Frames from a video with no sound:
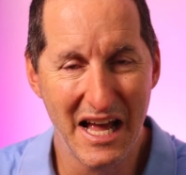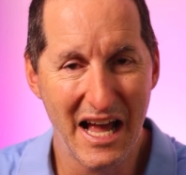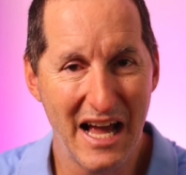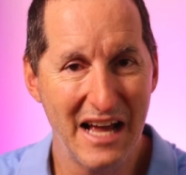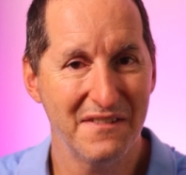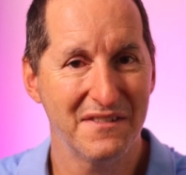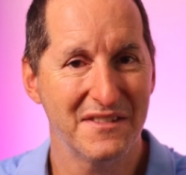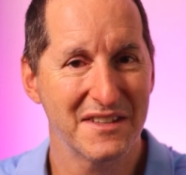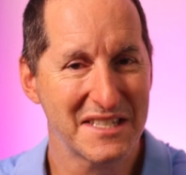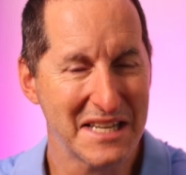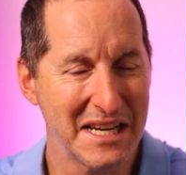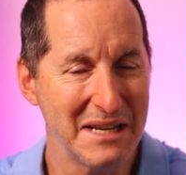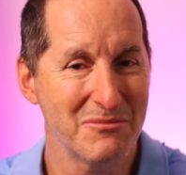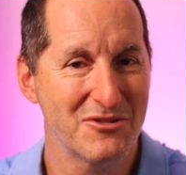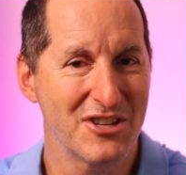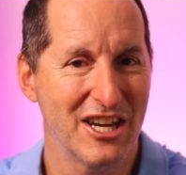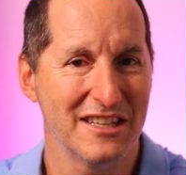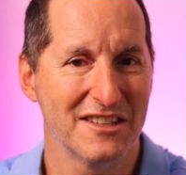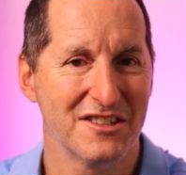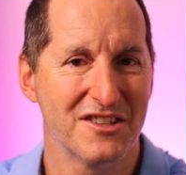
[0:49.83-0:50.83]
And the
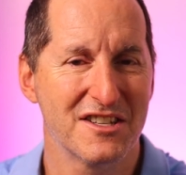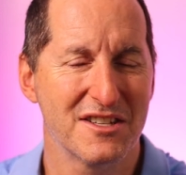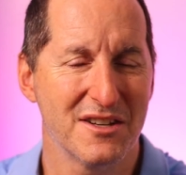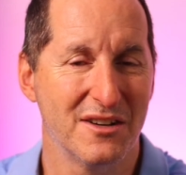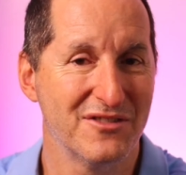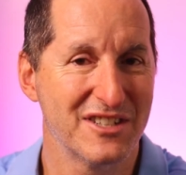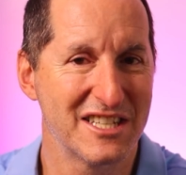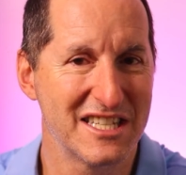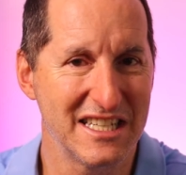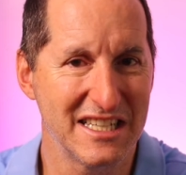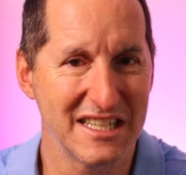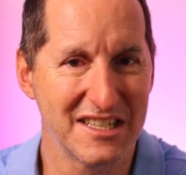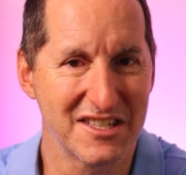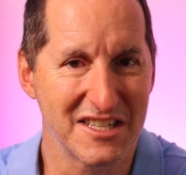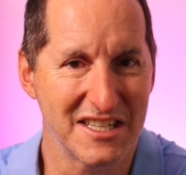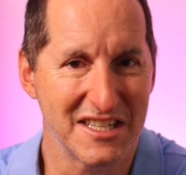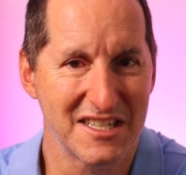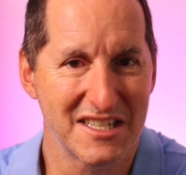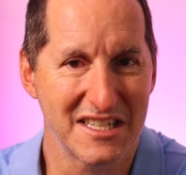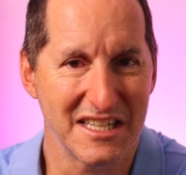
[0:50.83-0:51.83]
same challenges obviously
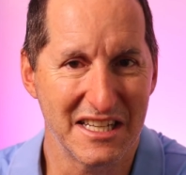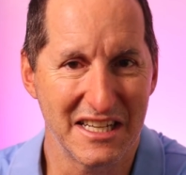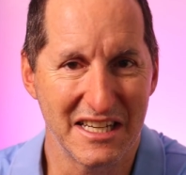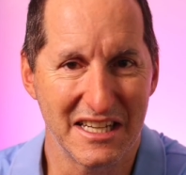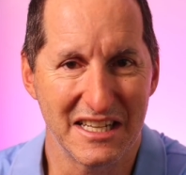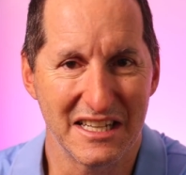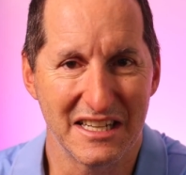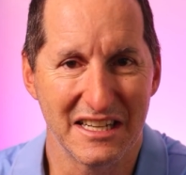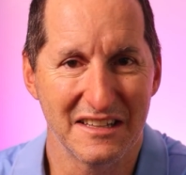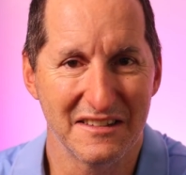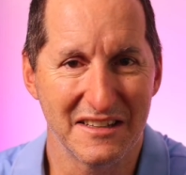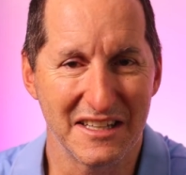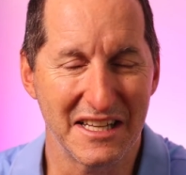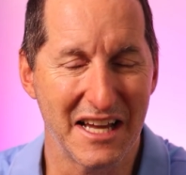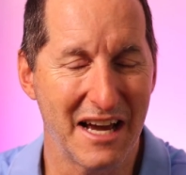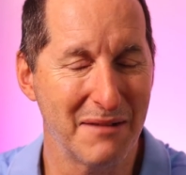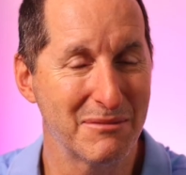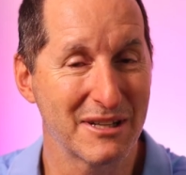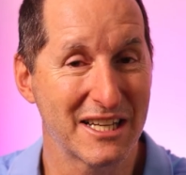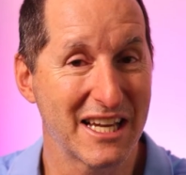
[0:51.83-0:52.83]
exist in
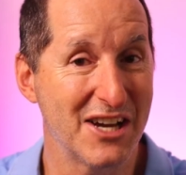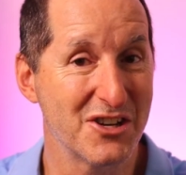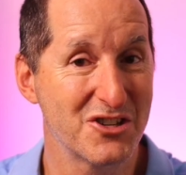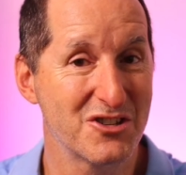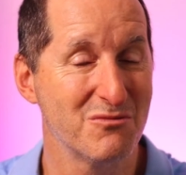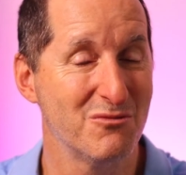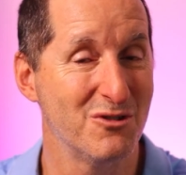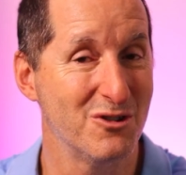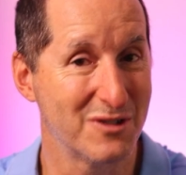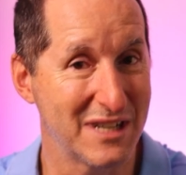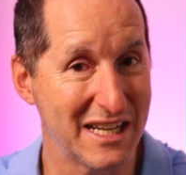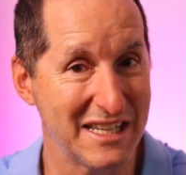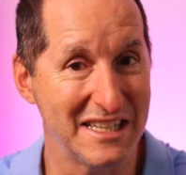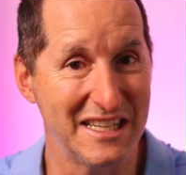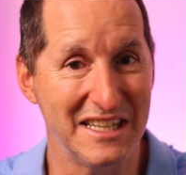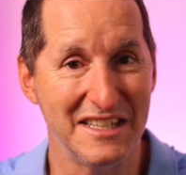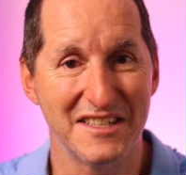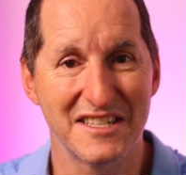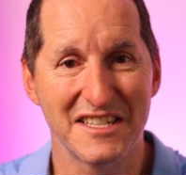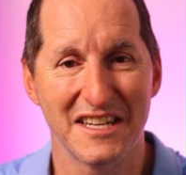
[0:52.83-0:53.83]
the application world and
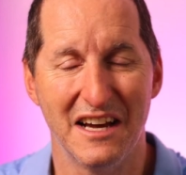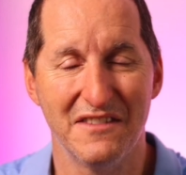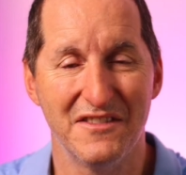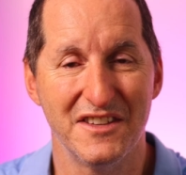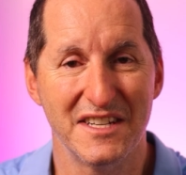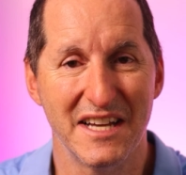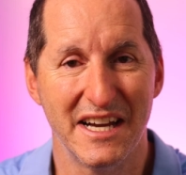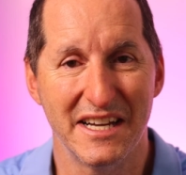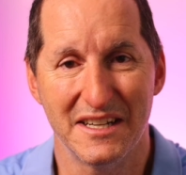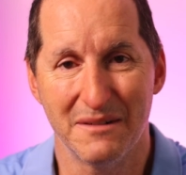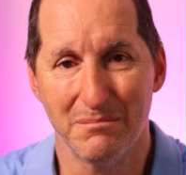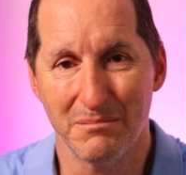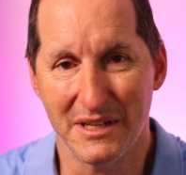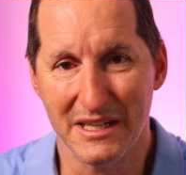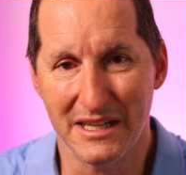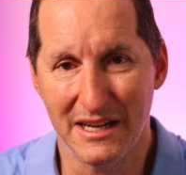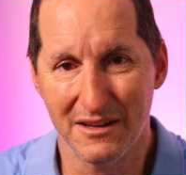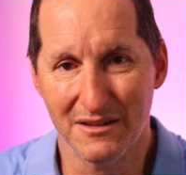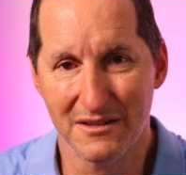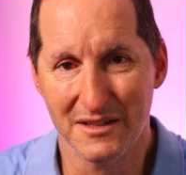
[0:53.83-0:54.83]
inside the data
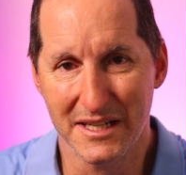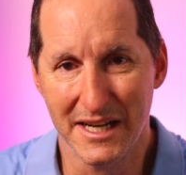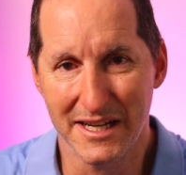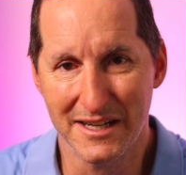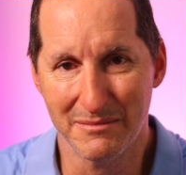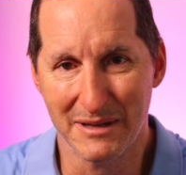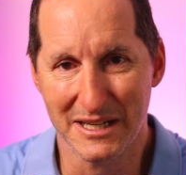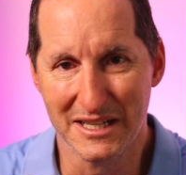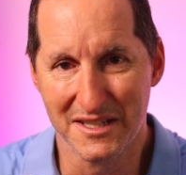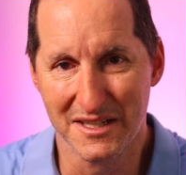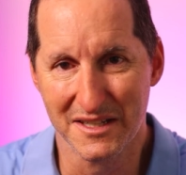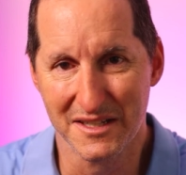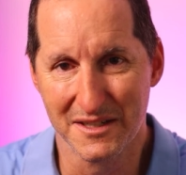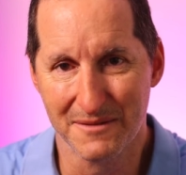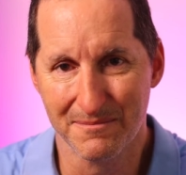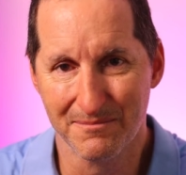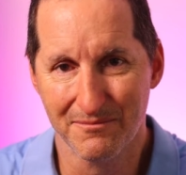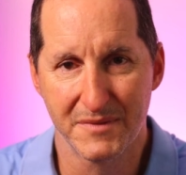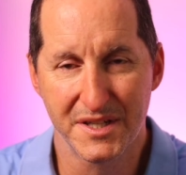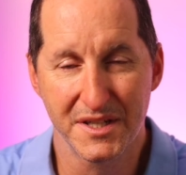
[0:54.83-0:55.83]
in our
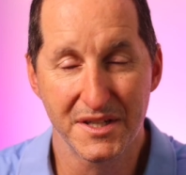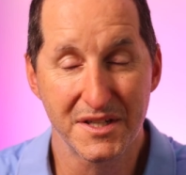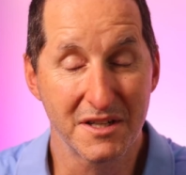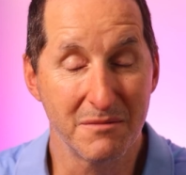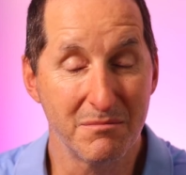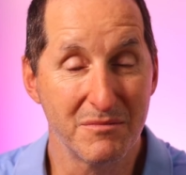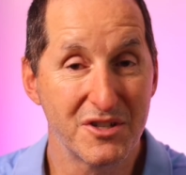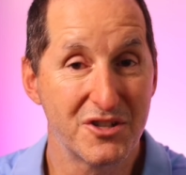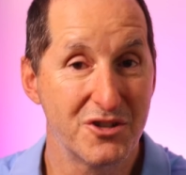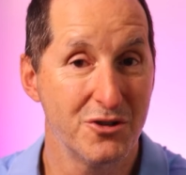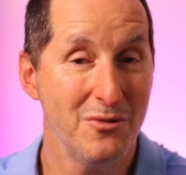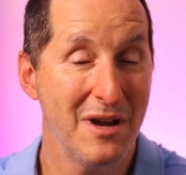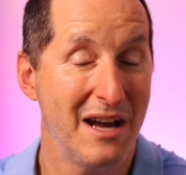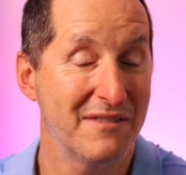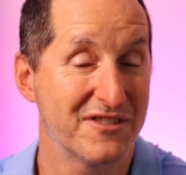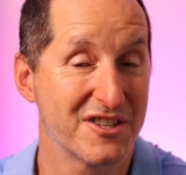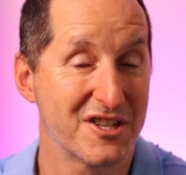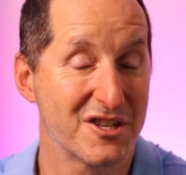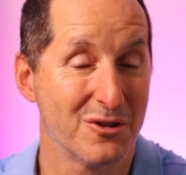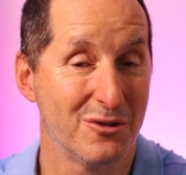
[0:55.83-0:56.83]
databases. Systems do
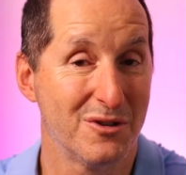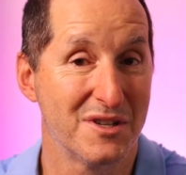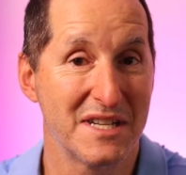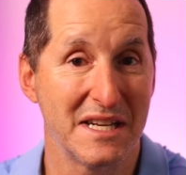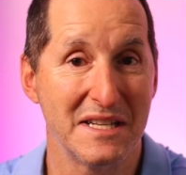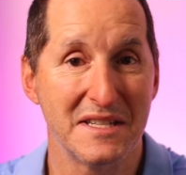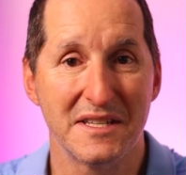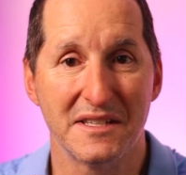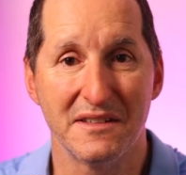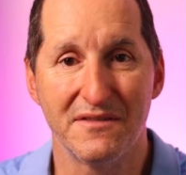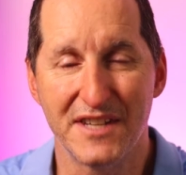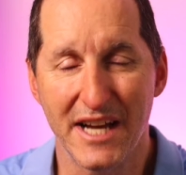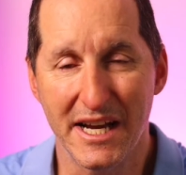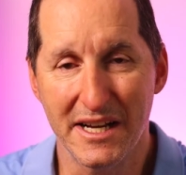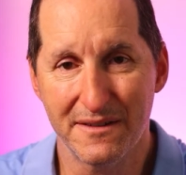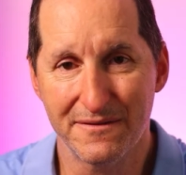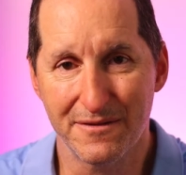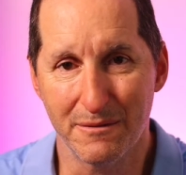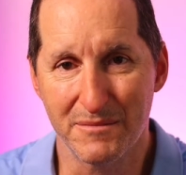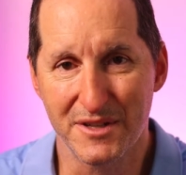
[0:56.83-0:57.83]
have to store sensitive
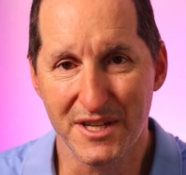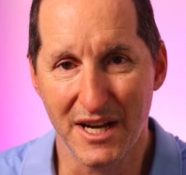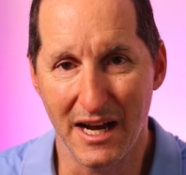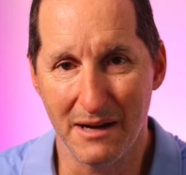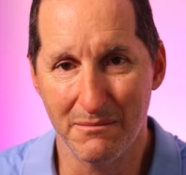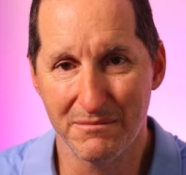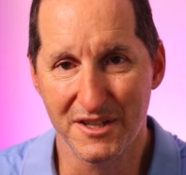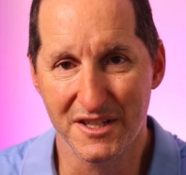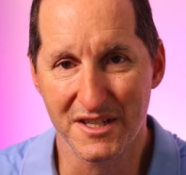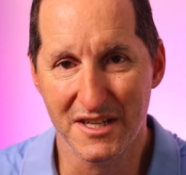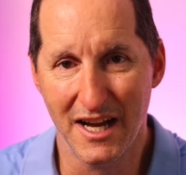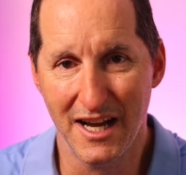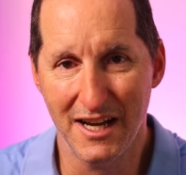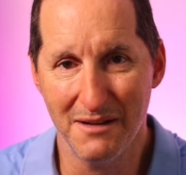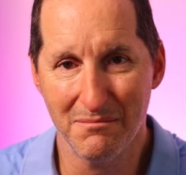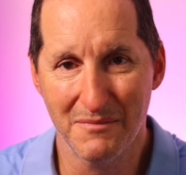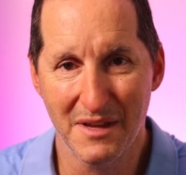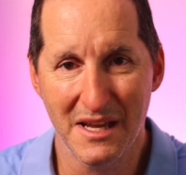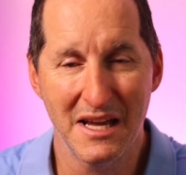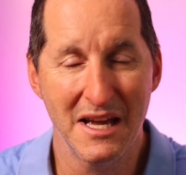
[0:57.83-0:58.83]
data from time to
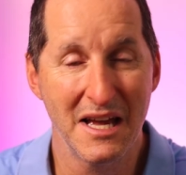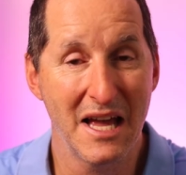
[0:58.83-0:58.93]
time,